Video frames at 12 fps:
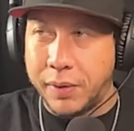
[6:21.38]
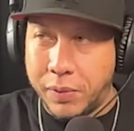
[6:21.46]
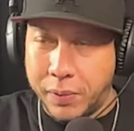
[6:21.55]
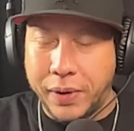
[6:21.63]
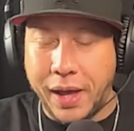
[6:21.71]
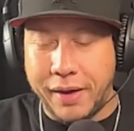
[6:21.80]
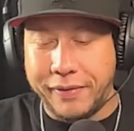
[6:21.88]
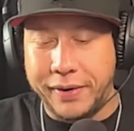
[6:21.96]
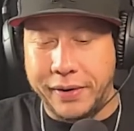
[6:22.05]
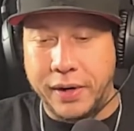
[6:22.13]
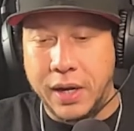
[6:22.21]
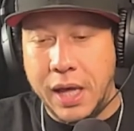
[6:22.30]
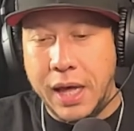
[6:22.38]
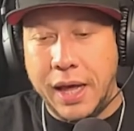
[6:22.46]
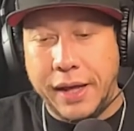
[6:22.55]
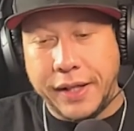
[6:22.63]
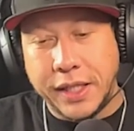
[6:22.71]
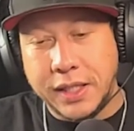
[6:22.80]
what we have here.
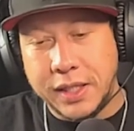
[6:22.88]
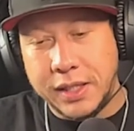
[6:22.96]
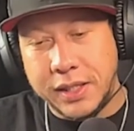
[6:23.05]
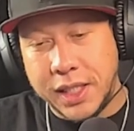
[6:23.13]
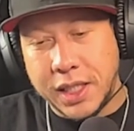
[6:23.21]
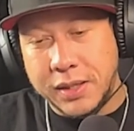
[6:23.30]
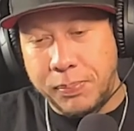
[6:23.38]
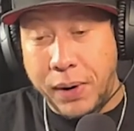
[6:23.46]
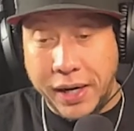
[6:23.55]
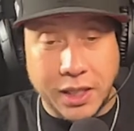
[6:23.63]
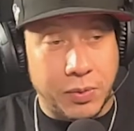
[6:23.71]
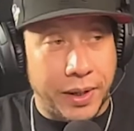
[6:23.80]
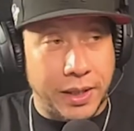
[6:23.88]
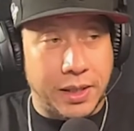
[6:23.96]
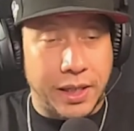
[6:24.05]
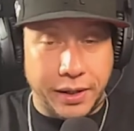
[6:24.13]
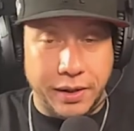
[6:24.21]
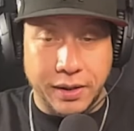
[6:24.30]
This is this price range
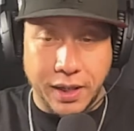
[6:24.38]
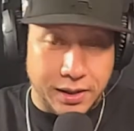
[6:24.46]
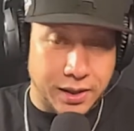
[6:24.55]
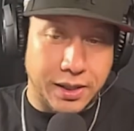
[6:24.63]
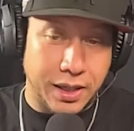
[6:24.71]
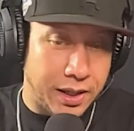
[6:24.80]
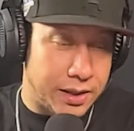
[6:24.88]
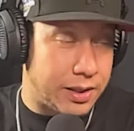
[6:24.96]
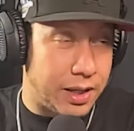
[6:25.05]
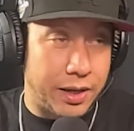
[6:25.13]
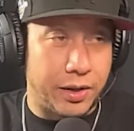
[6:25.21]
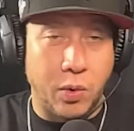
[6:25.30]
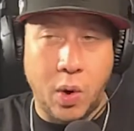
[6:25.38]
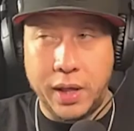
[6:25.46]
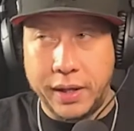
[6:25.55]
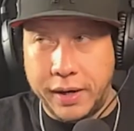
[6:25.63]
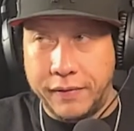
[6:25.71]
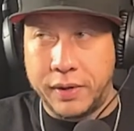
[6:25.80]
here. Not to say necessarily the
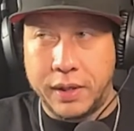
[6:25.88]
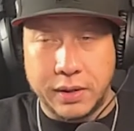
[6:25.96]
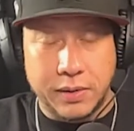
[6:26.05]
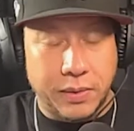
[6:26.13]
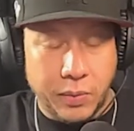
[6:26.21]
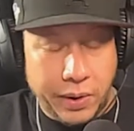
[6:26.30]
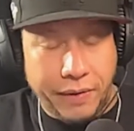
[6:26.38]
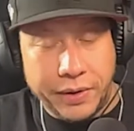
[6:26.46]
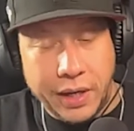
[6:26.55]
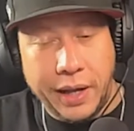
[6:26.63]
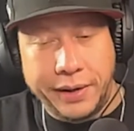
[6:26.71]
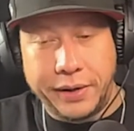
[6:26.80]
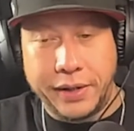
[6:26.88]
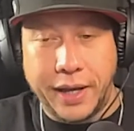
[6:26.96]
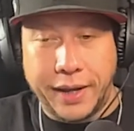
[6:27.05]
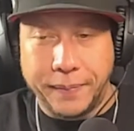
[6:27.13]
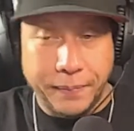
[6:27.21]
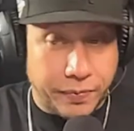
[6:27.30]
quality of it, we haven't gotten there
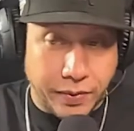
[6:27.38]
yet.